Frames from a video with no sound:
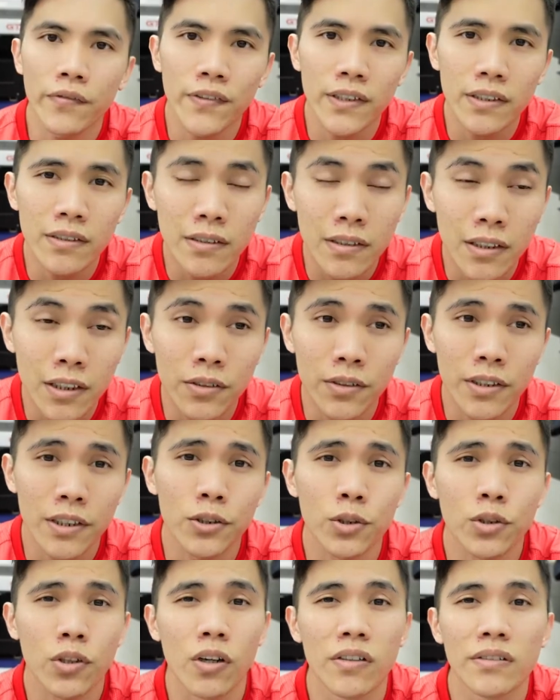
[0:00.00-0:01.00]
first thing you
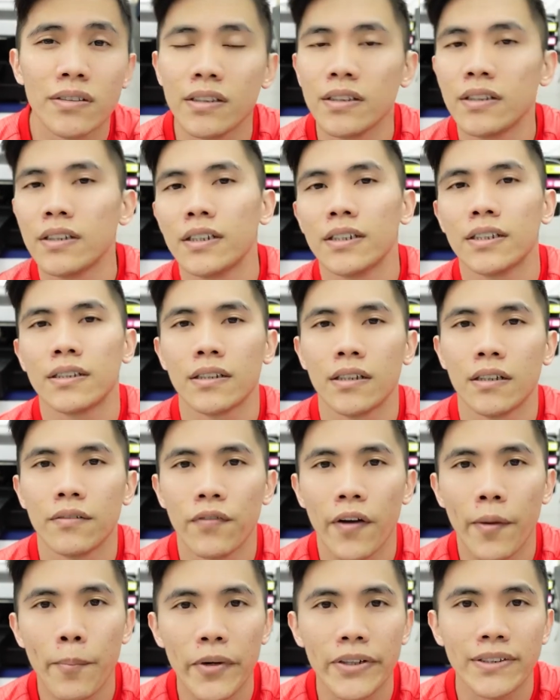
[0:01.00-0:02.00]
need to consider is the
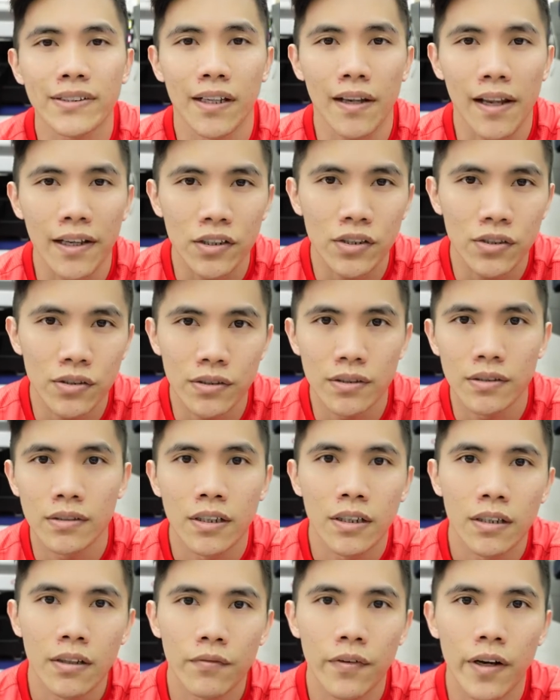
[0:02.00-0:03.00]
fabric selection.
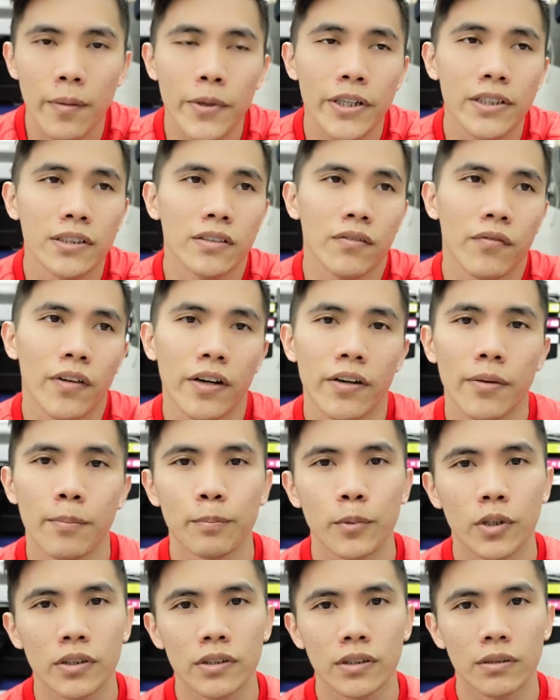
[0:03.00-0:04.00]
Fabric is very
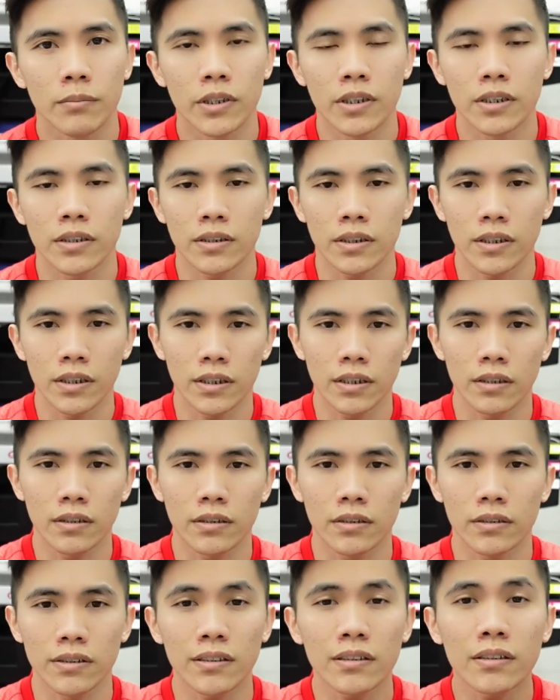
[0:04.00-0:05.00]
important because
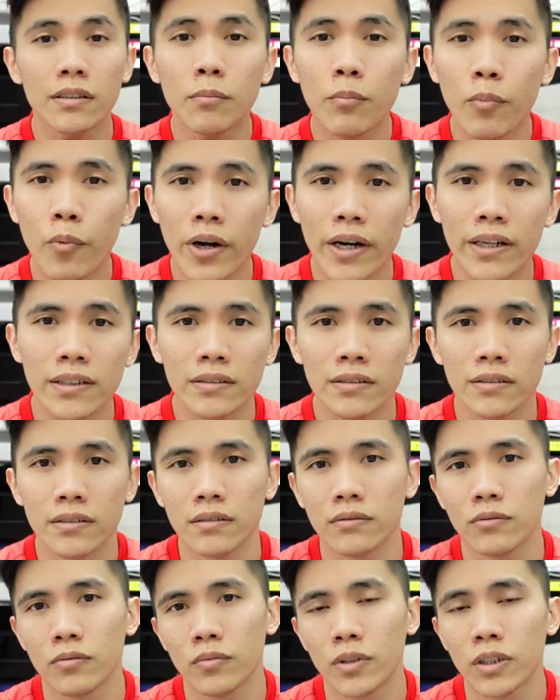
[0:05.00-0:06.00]
certain brands
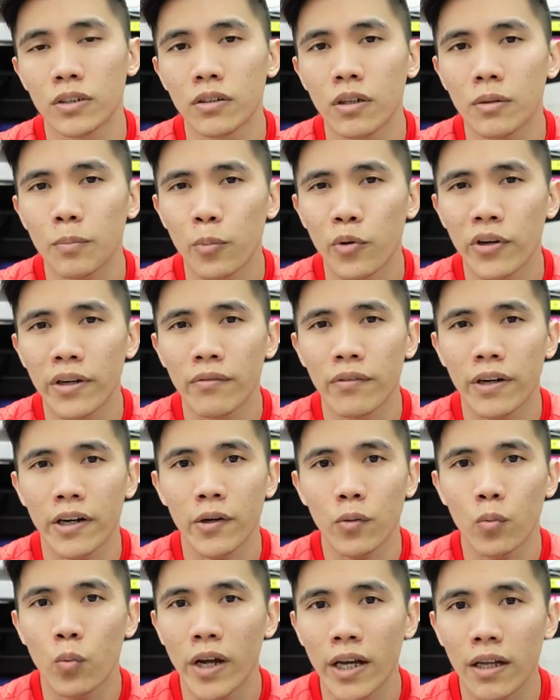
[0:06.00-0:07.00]
will not print
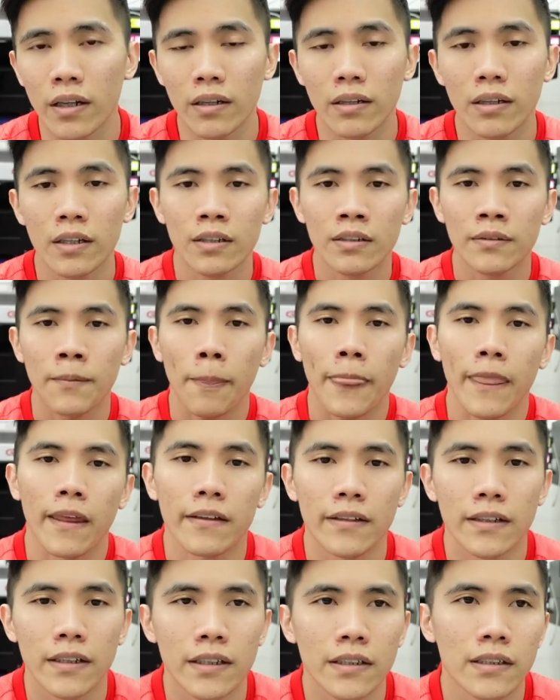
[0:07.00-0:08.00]
very well,
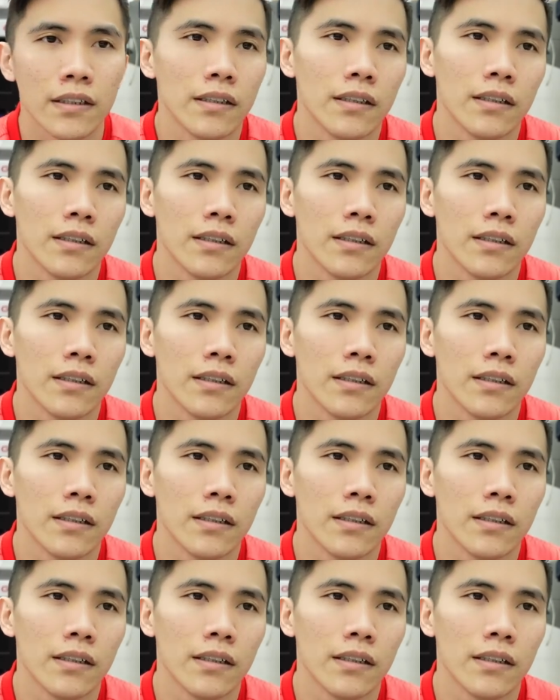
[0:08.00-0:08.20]
and then